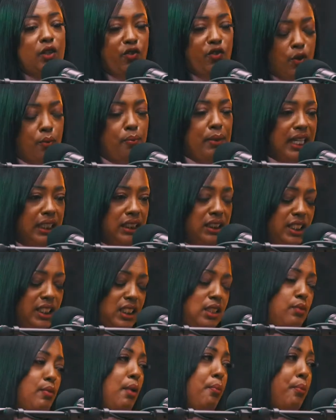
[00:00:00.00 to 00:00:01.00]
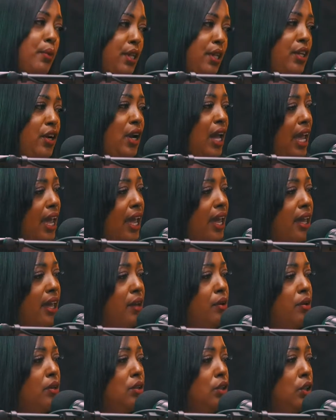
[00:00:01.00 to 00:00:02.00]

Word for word: the information is that my mother had.